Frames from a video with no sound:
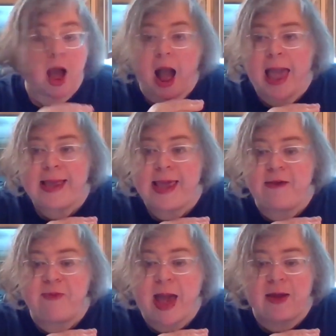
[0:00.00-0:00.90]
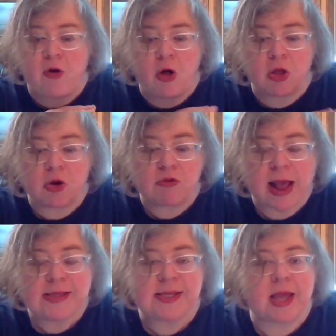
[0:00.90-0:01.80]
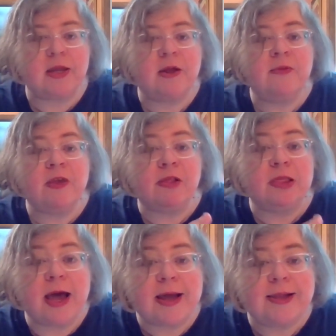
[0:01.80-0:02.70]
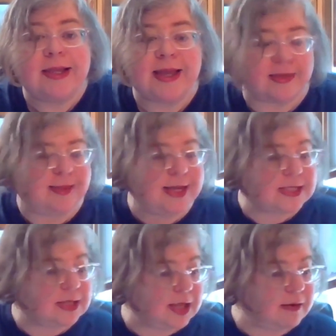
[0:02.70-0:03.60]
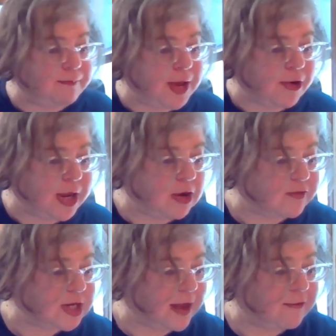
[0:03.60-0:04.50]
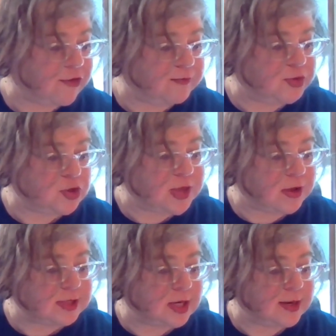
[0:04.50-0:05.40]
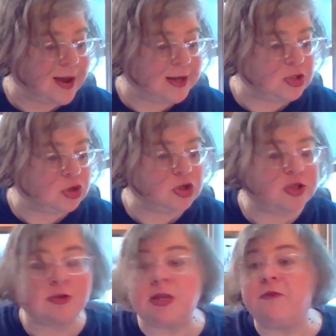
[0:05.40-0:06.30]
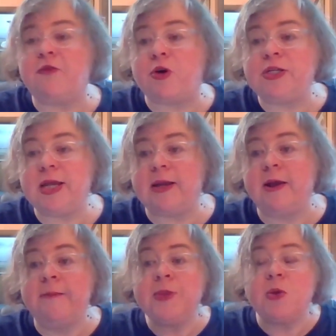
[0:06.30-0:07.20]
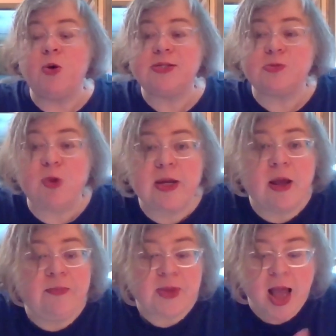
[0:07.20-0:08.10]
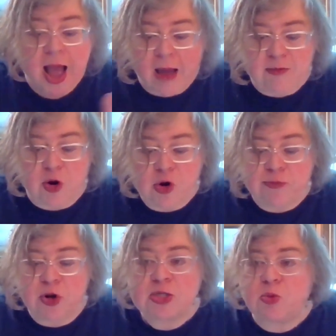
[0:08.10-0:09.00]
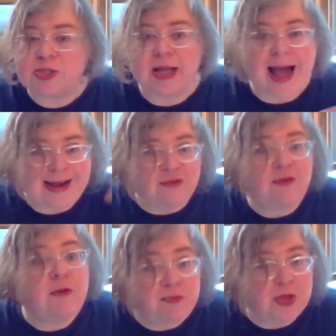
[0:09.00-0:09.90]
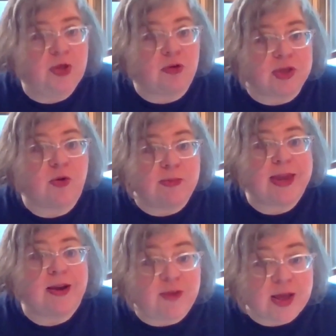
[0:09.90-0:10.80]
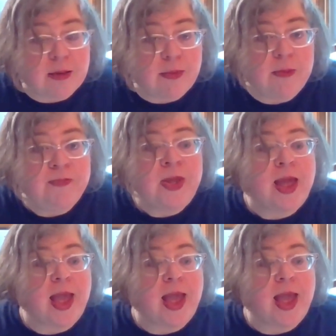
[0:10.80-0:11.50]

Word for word: I gave back all her rights. And luckily, this little period of time from 2009 to 2014 was when her books was kind of, you know, they were made available.